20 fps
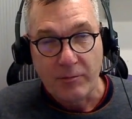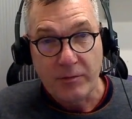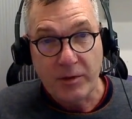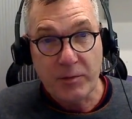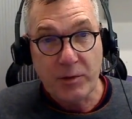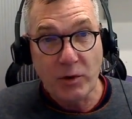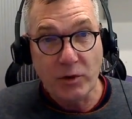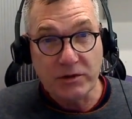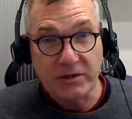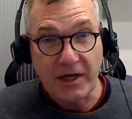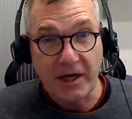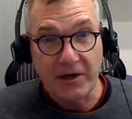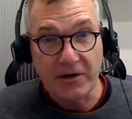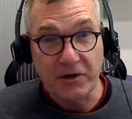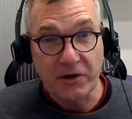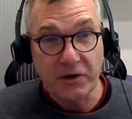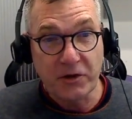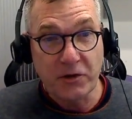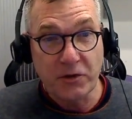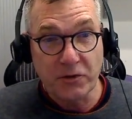But we also had
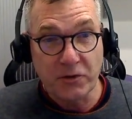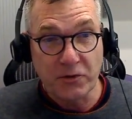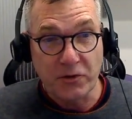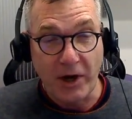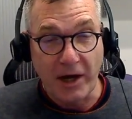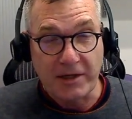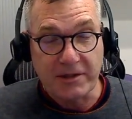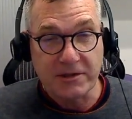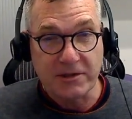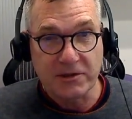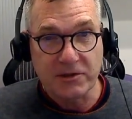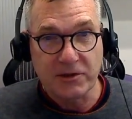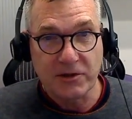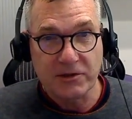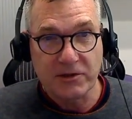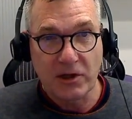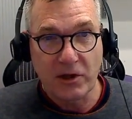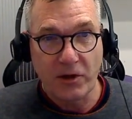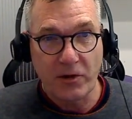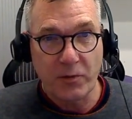an acute crisis
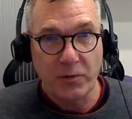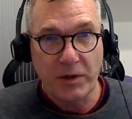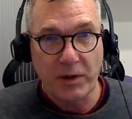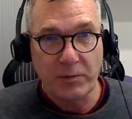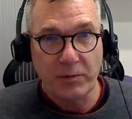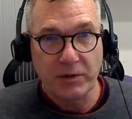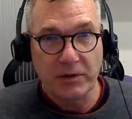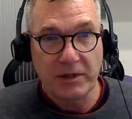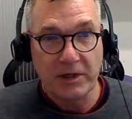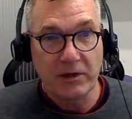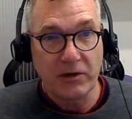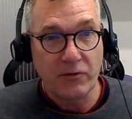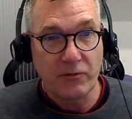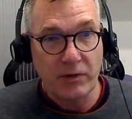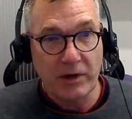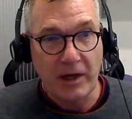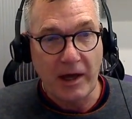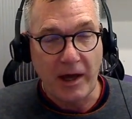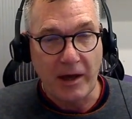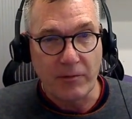because a lot of people needed
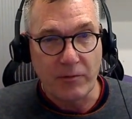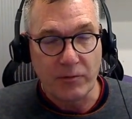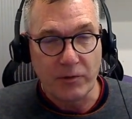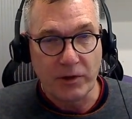rehab.